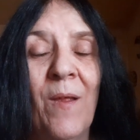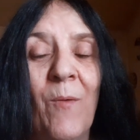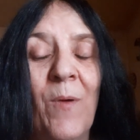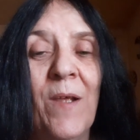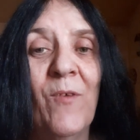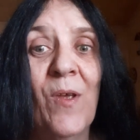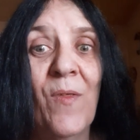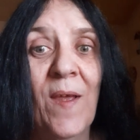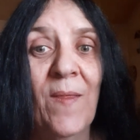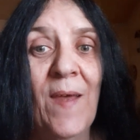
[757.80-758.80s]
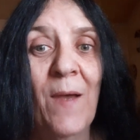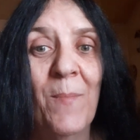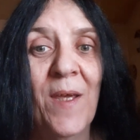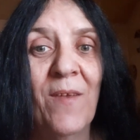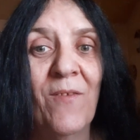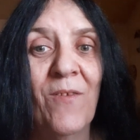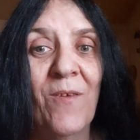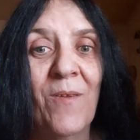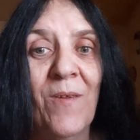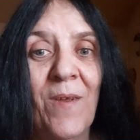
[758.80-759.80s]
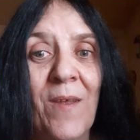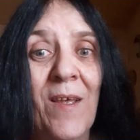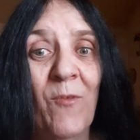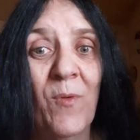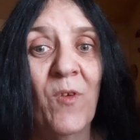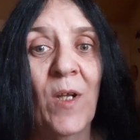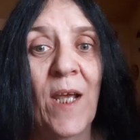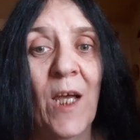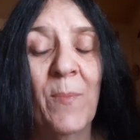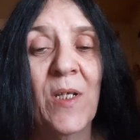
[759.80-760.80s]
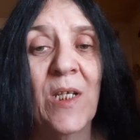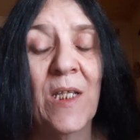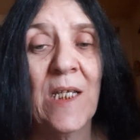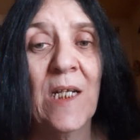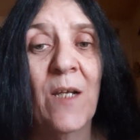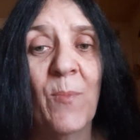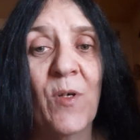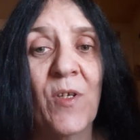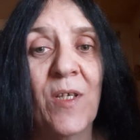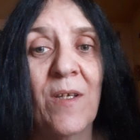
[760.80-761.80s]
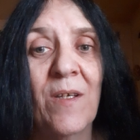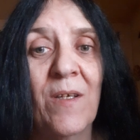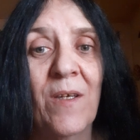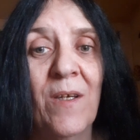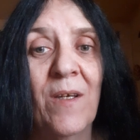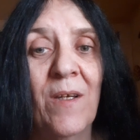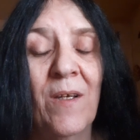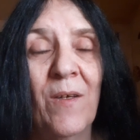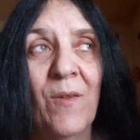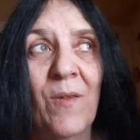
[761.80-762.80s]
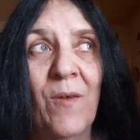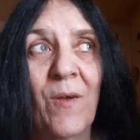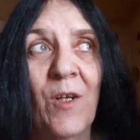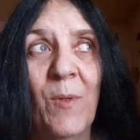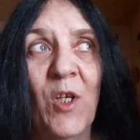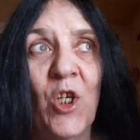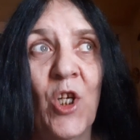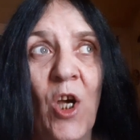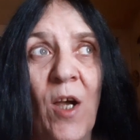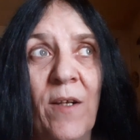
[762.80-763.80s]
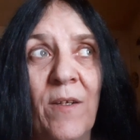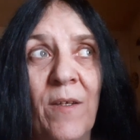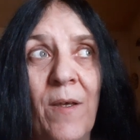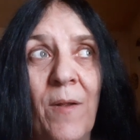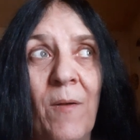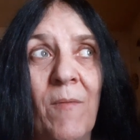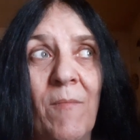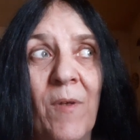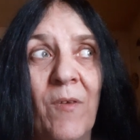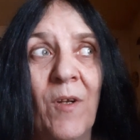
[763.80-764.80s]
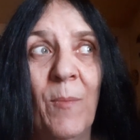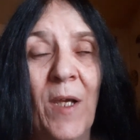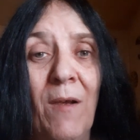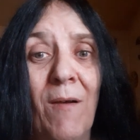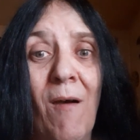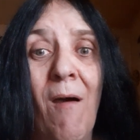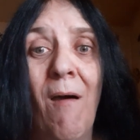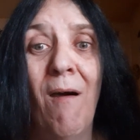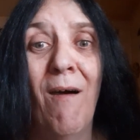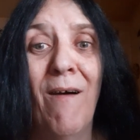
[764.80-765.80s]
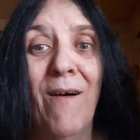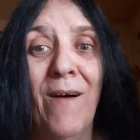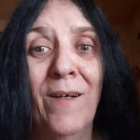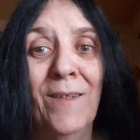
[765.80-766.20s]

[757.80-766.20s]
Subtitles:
whatever you think that means, that's what's going to happen to the sleepers. They're going to be shocked. And then it's going to be awe.